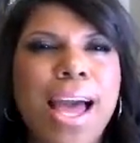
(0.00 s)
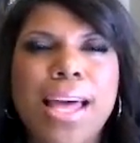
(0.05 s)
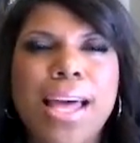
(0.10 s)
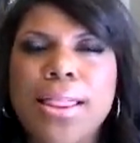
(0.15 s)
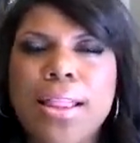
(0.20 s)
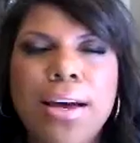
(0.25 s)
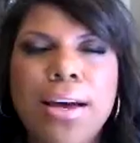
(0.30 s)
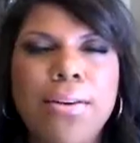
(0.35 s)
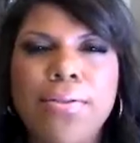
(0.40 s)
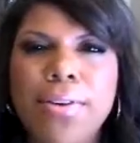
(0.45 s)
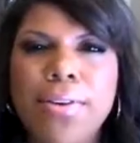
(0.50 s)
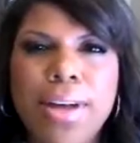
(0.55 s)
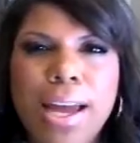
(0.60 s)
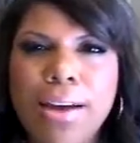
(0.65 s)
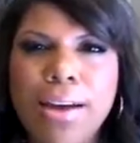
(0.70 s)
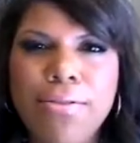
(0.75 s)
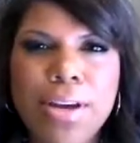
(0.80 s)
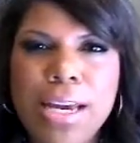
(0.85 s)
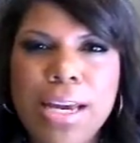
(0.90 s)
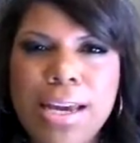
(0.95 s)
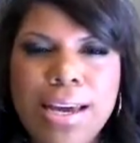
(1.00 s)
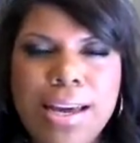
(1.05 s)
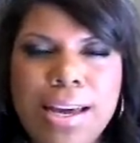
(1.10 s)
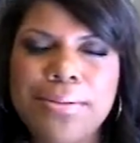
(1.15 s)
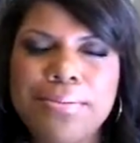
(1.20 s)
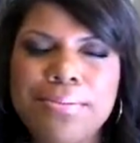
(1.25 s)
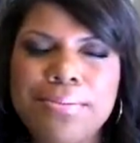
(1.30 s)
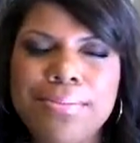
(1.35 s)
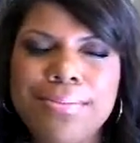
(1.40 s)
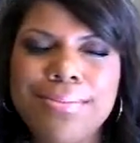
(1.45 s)
love every
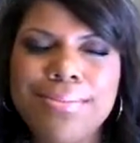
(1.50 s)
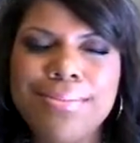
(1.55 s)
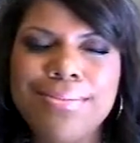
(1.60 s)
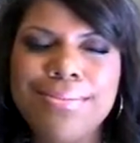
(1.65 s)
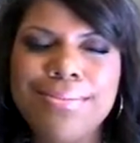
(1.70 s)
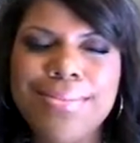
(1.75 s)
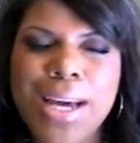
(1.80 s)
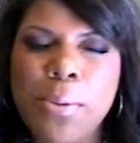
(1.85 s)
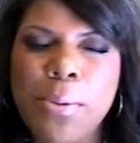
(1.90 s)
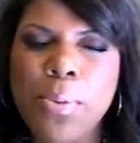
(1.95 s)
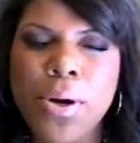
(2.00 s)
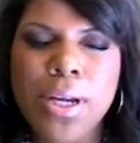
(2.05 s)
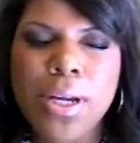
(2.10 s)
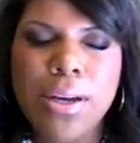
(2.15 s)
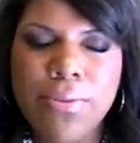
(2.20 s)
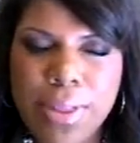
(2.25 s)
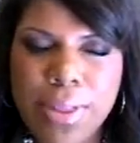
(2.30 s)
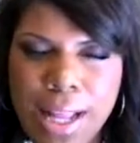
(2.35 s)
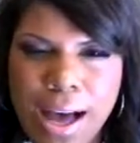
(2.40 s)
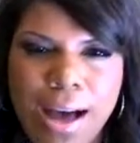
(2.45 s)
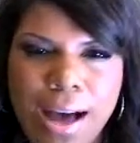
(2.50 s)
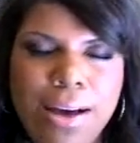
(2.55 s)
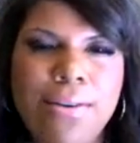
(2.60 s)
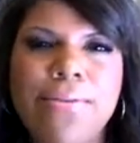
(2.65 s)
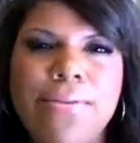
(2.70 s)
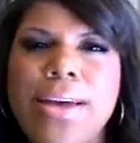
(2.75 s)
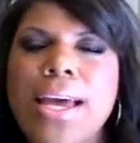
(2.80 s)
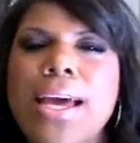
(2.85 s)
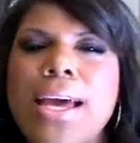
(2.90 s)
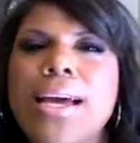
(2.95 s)
outpouring of
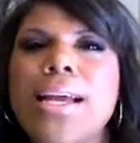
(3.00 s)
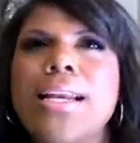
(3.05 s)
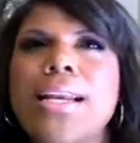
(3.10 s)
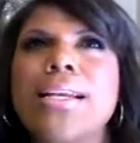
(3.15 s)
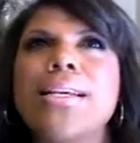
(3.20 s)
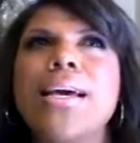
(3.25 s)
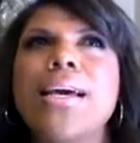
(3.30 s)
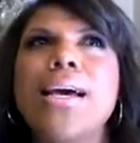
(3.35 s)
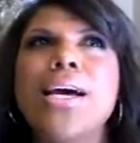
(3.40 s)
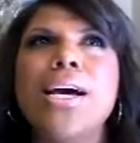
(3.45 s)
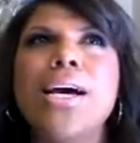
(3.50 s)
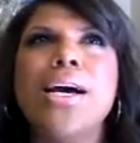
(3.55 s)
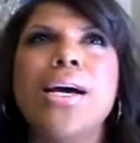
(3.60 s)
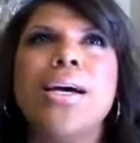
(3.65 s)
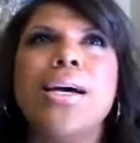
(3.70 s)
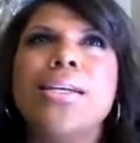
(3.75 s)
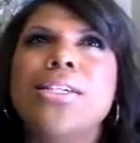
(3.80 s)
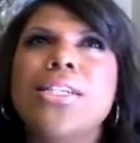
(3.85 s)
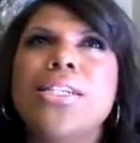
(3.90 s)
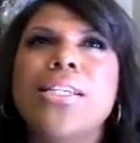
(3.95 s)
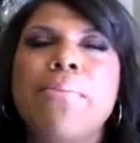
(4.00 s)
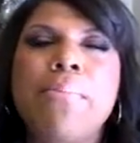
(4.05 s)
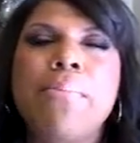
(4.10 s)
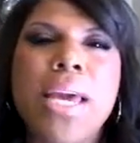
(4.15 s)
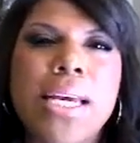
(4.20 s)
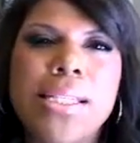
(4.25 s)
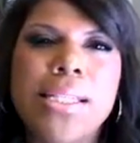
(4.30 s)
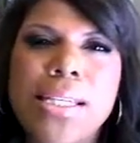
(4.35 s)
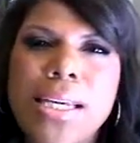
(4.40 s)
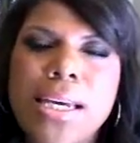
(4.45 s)
love and just
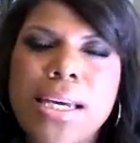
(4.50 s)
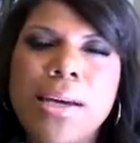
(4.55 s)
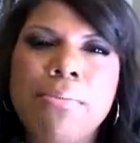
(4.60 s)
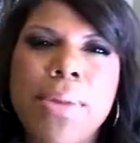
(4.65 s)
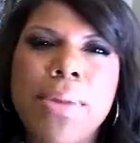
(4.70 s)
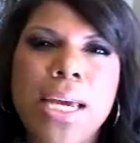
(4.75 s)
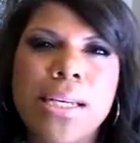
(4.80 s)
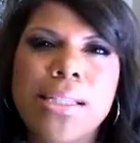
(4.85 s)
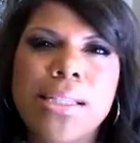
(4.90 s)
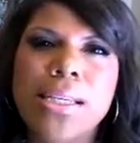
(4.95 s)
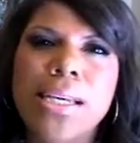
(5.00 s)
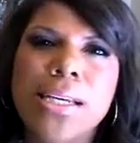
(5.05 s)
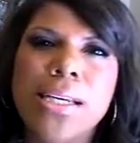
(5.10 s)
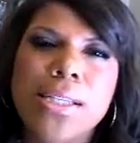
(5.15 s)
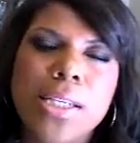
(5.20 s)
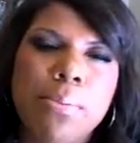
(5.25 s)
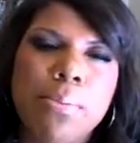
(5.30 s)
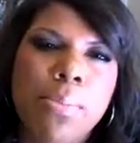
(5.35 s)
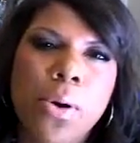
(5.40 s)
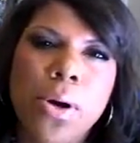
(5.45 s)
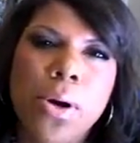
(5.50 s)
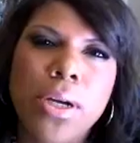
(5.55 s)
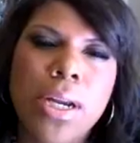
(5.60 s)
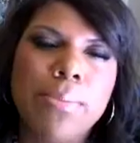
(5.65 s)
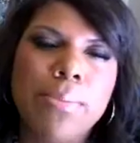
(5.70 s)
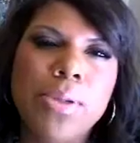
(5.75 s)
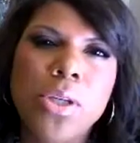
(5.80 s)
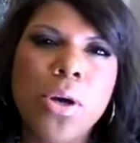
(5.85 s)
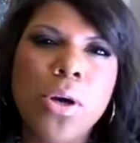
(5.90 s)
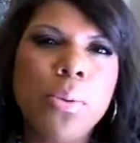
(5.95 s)
amazing support,
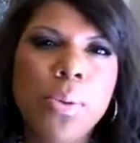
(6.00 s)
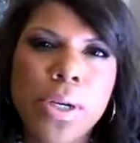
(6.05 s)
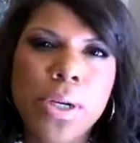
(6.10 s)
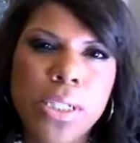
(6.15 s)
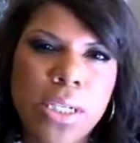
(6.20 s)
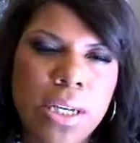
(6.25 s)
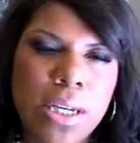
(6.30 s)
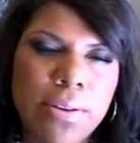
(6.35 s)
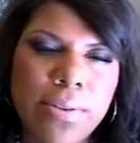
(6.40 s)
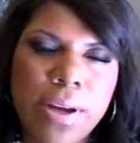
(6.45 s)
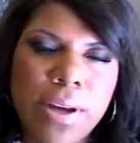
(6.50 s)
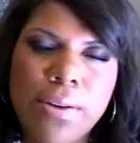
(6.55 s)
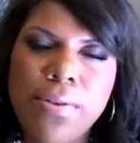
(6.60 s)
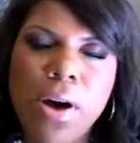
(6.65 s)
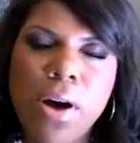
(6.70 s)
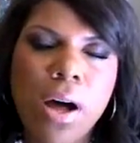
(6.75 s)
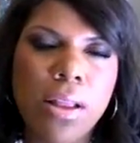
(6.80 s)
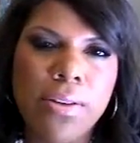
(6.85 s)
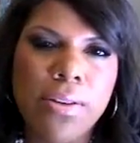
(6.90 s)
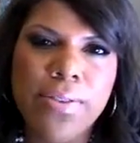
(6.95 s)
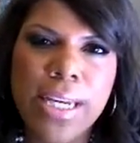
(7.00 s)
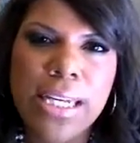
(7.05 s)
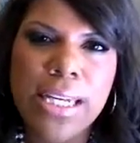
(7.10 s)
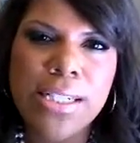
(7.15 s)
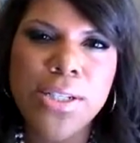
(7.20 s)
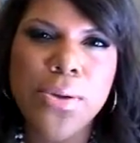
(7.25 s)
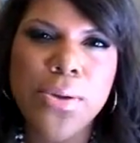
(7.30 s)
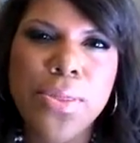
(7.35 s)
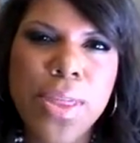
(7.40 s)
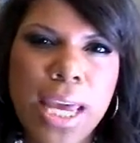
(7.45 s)
and I'm so appreciative of all of it.
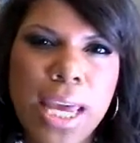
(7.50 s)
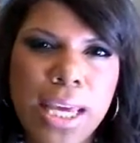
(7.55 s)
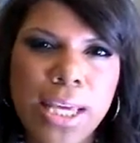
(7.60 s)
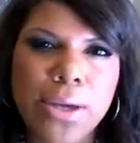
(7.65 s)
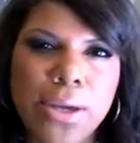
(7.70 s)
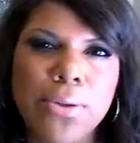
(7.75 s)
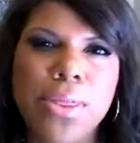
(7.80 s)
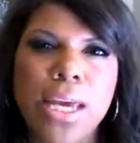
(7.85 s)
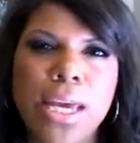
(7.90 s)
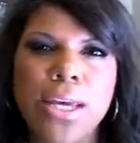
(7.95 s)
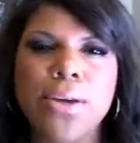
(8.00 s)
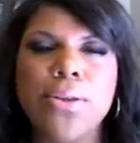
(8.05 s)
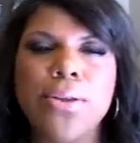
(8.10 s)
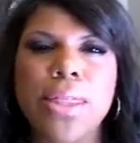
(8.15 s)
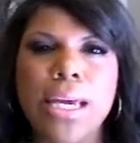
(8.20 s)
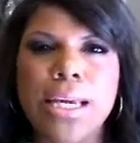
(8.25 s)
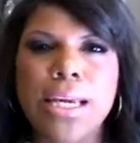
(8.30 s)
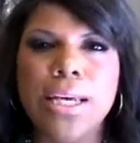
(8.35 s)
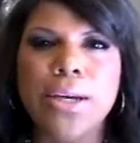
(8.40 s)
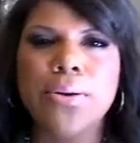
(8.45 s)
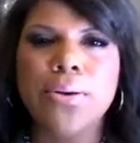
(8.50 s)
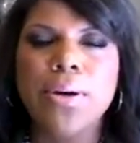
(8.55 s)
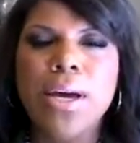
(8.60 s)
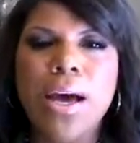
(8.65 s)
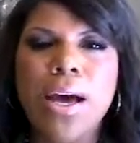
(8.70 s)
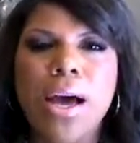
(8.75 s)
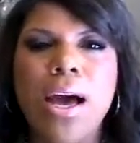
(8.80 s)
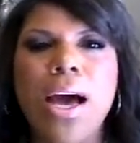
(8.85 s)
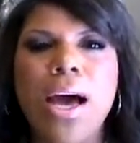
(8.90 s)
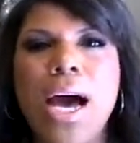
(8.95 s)
So thank you.
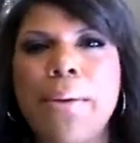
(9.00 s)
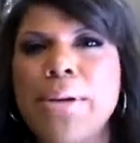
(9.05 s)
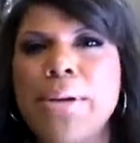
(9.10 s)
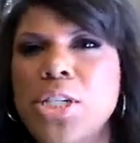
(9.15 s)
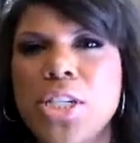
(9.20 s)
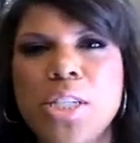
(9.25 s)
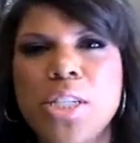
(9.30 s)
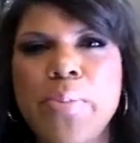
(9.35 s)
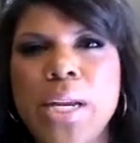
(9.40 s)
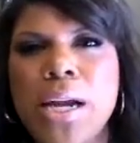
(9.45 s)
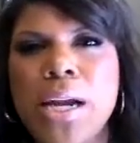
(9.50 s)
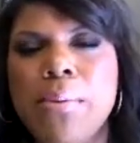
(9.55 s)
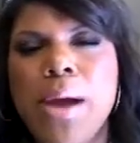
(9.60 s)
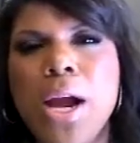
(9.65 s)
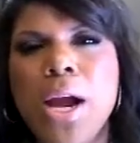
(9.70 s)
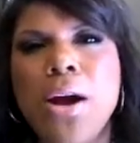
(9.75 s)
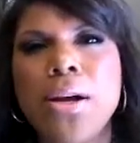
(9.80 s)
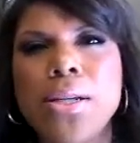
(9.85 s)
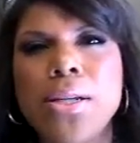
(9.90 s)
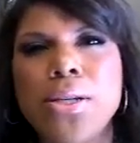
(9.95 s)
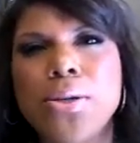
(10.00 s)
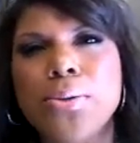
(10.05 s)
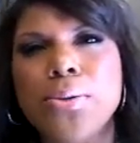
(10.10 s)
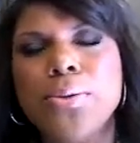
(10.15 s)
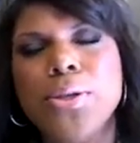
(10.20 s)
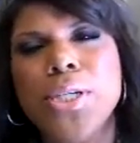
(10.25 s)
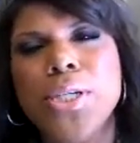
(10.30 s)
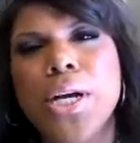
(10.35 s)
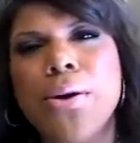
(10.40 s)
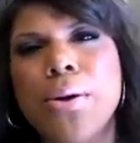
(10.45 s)
It's just been on my heart
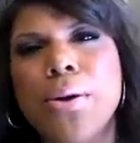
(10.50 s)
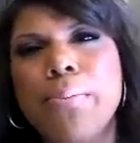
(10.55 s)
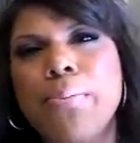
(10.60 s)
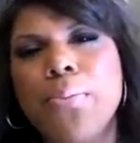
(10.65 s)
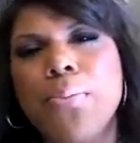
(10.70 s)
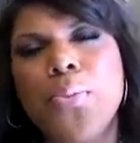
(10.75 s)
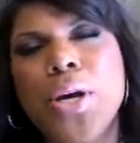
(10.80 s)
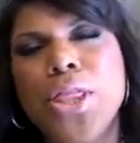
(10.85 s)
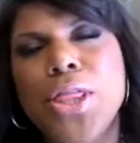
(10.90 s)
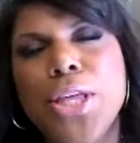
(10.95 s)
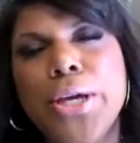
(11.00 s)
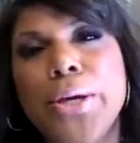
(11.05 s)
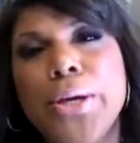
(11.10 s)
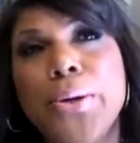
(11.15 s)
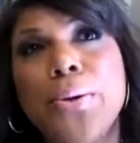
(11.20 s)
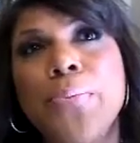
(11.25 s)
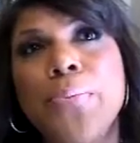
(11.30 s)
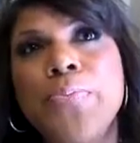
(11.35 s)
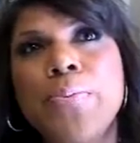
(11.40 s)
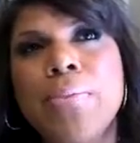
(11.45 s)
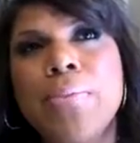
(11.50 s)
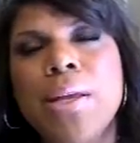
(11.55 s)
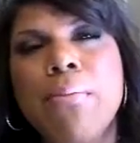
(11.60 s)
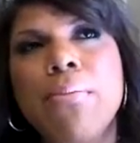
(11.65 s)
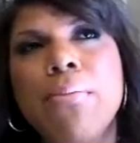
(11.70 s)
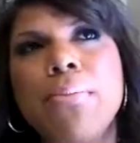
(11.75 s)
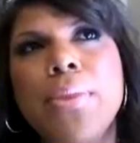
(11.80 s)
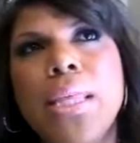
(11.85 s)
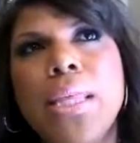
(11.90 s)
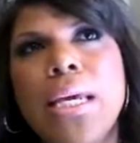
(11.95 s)
to share with you
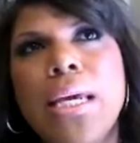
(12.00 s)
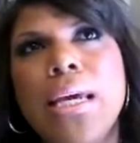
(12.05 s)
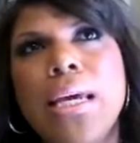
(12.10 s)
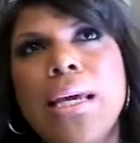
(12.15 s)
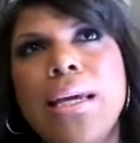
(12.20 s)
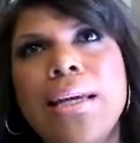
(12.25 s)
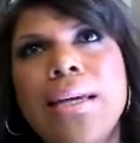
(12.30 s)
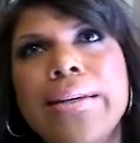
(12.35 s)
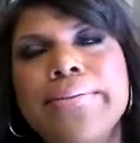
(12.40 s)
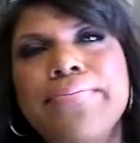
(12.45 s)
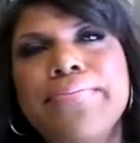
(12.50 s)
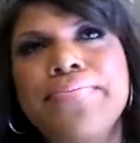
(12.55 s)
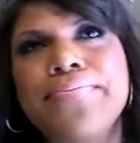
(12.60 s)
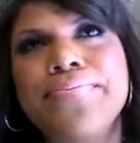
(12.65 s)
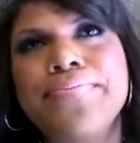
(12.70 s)
the